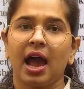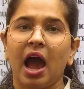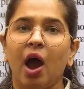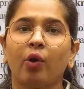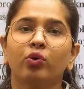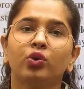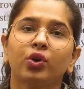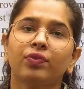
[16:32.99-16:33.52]

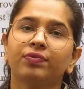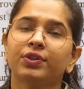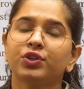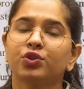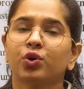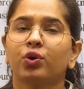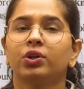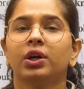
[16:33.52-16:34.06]
out of
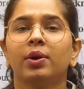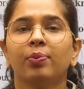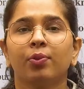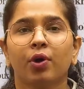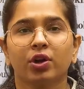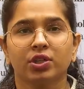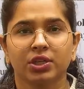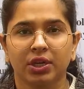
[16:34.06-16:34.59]
the total
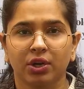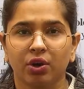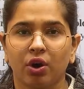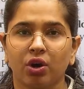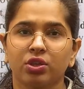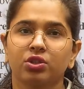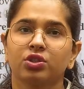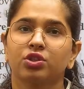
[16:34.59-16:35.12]
project
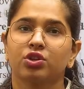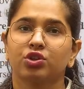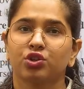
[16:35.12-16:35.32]
cost